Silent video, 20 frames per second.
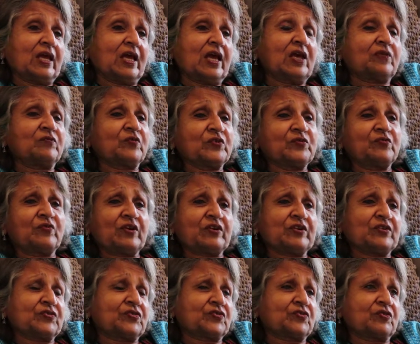it was
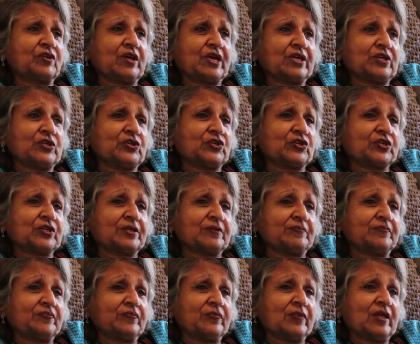very strange,
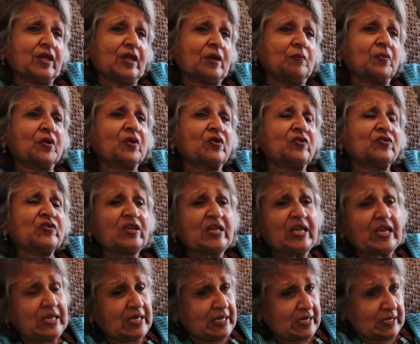because in
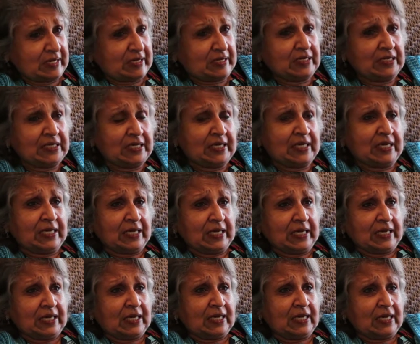India,
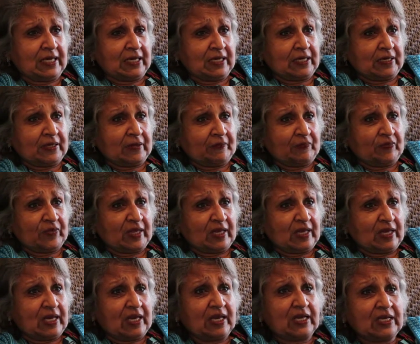
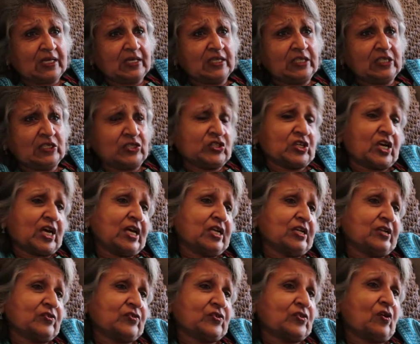a girl
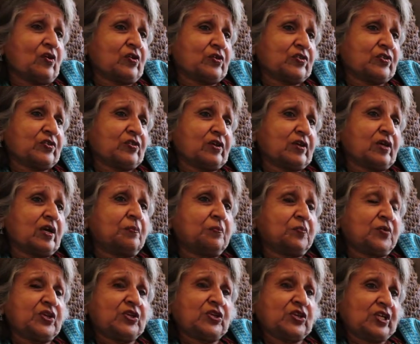child is not
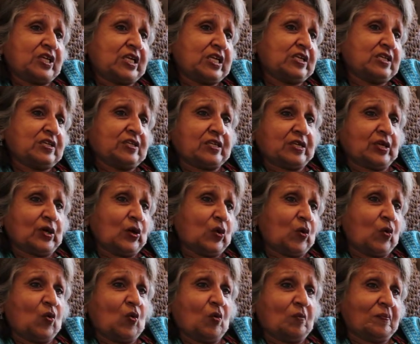appreciated in a
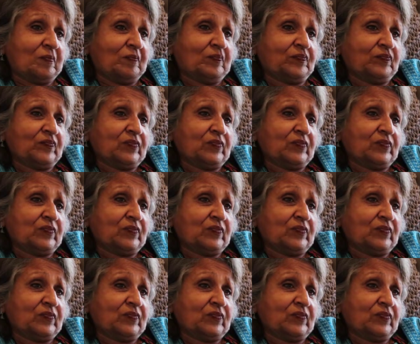home.